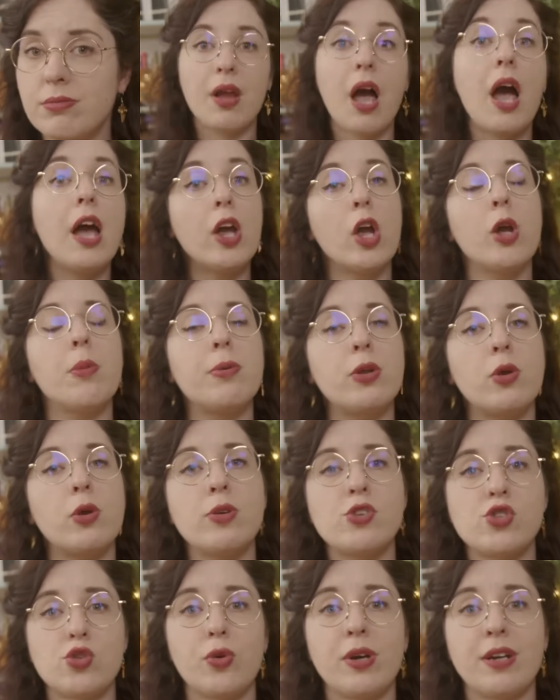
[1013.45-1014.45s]
I hope you
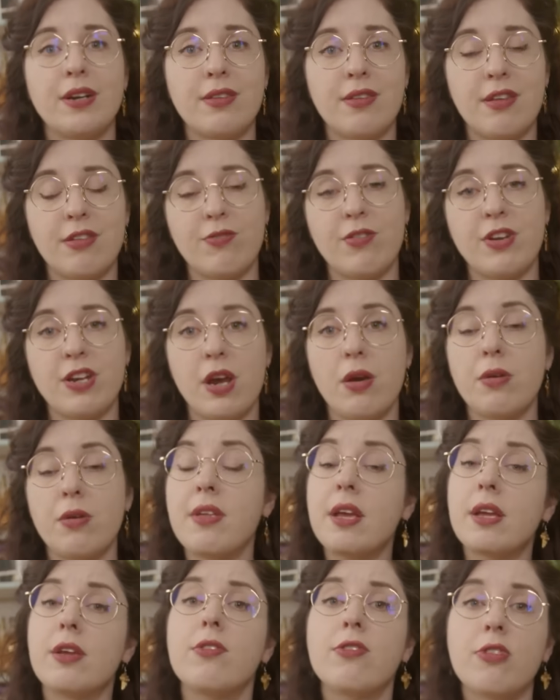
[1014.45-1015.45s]
enjoyed this video.
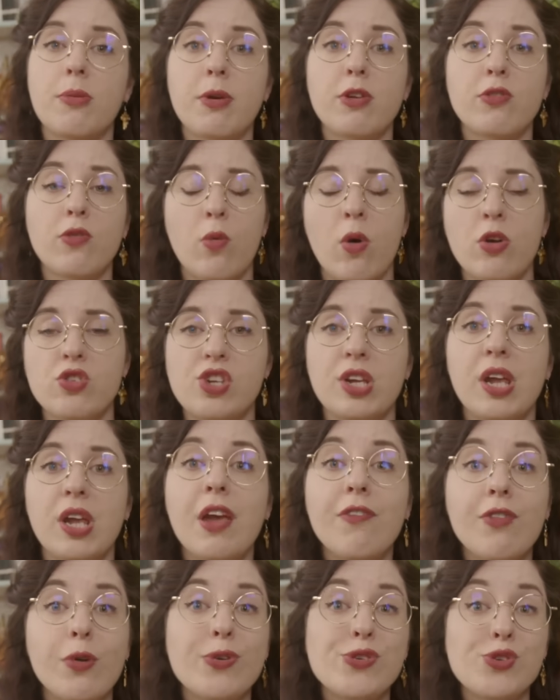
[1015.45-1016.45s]
Thank you so much for watching.
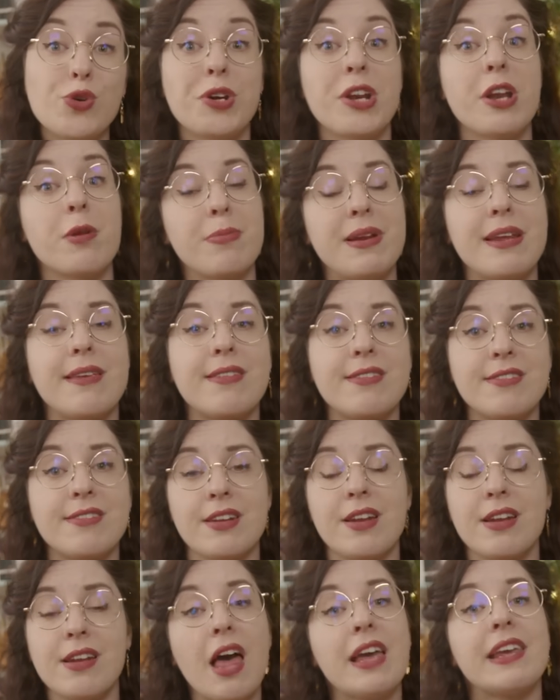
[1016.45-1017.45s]
If you enjoyed it, please
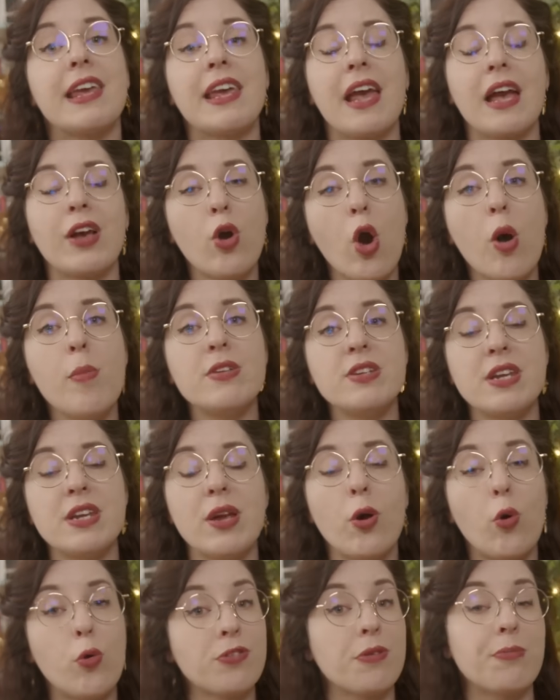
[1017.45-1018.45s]
consider liking and commenting
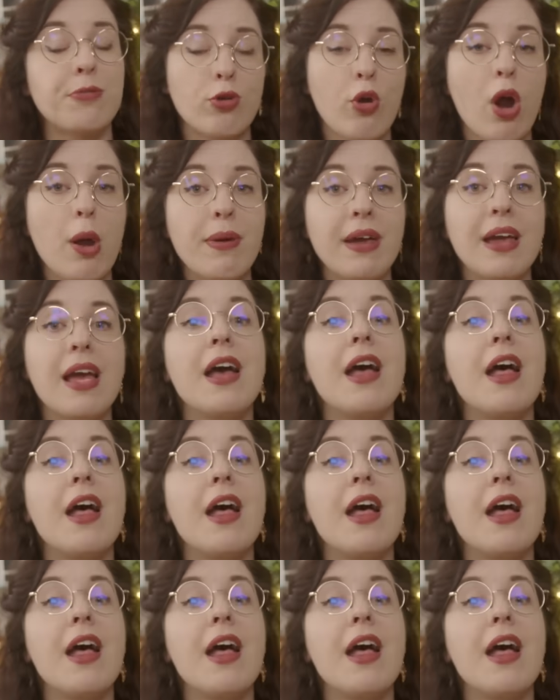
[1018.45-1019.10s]
or subscribing.